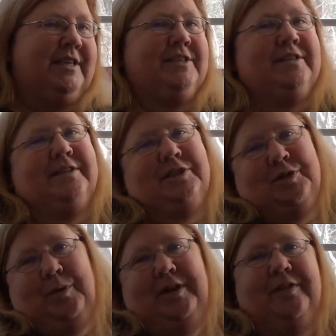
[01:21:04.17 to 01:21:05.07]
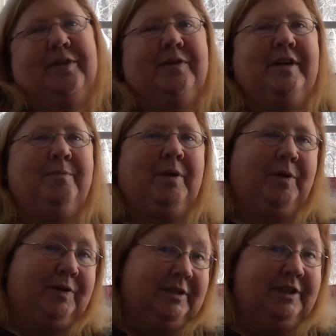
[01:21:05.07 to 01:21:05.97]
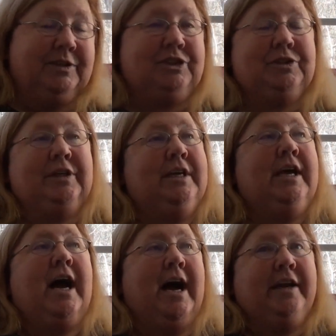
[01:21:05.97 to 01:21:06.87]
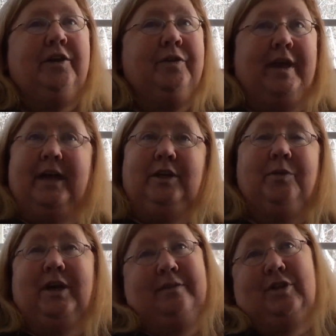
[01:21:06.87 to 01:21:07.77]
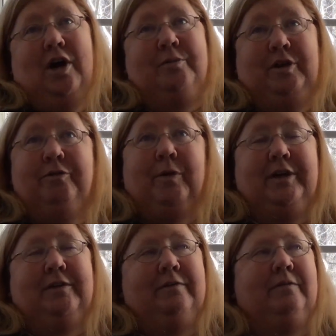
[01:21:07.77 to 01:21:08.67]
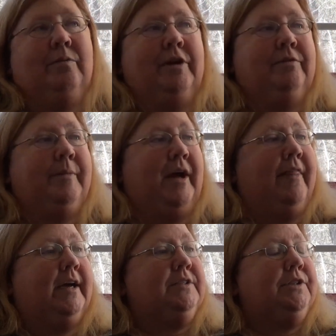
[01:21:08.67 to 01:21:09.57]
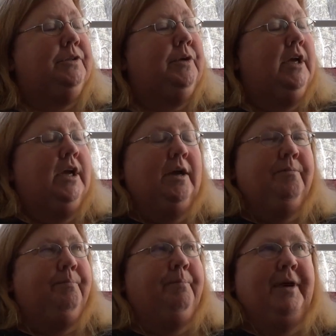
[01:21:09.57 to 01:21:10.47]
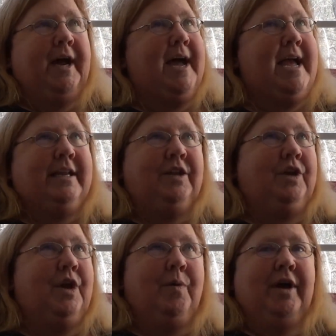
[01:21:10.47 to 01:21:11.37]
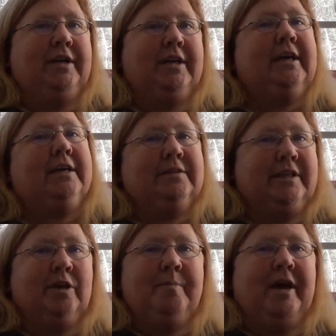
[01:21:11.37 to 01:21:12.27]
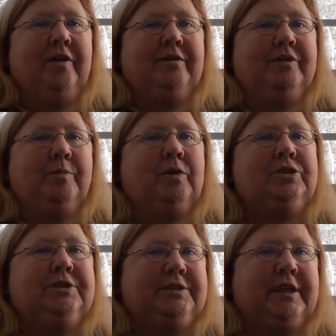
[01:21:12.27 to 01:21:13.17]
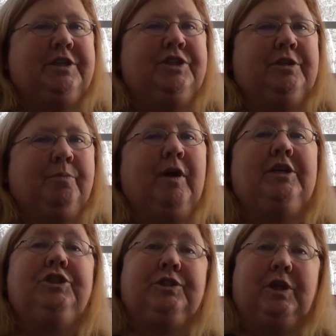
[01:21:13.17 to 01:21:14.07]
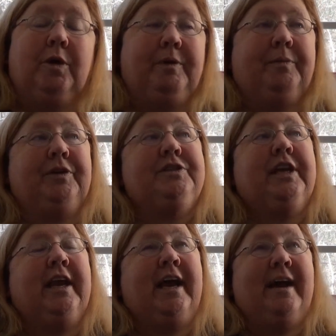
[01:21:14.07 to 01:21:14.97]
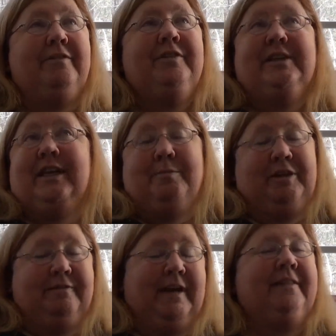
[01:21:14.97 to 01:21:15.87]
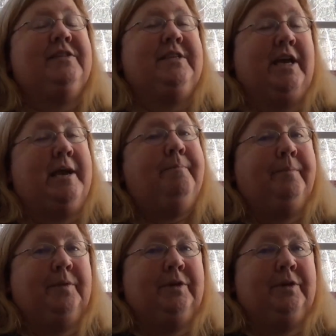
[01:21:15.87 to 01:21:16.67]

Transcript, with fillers: says, and this is mm-hmm. what the empirical literature. I knew that. You and I have talked. You've written written about that too. But I had no idea the amount of commercialization and pressure on people to use it. And I have a feeling I'm going to find the same